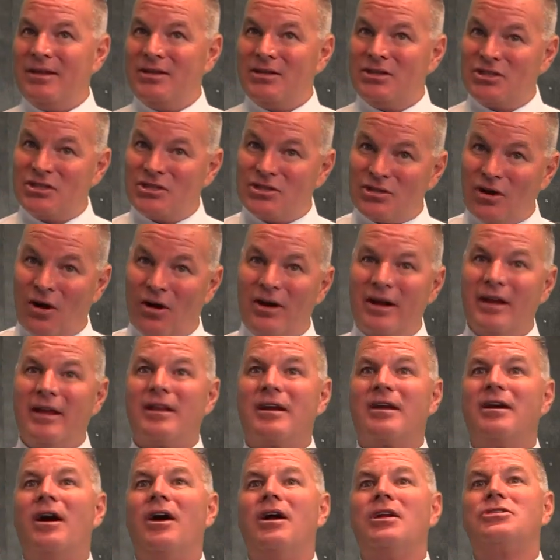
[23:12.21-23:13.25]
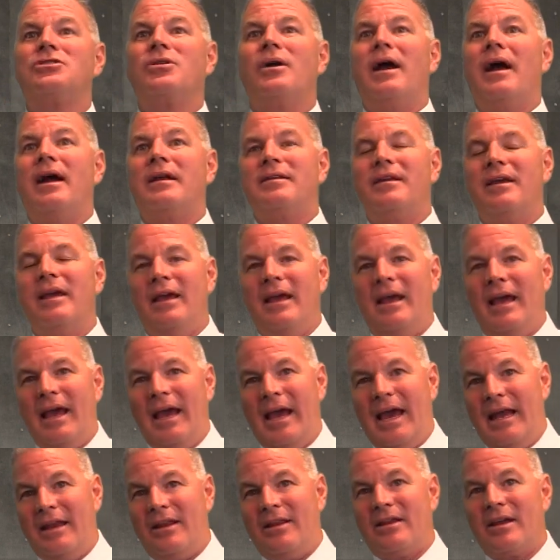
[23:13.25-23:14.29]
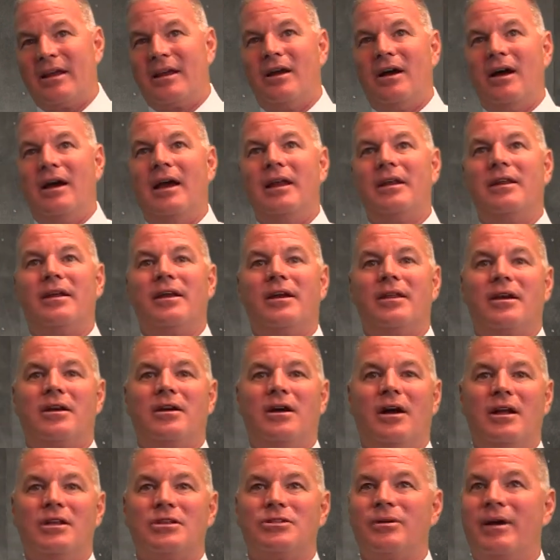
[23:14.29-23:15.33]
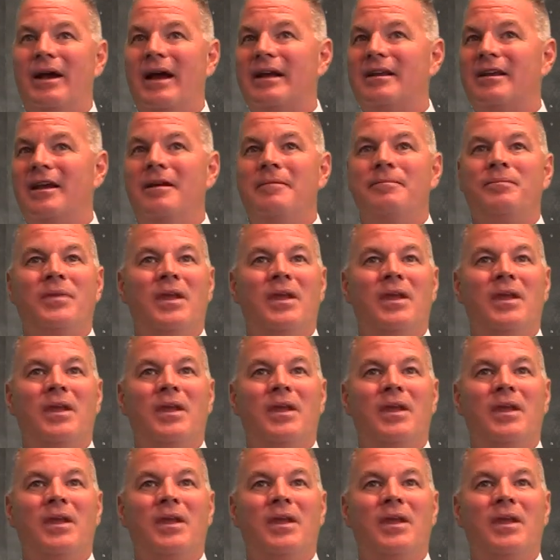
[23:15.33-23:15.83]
Starting of the contract, ending of the contract.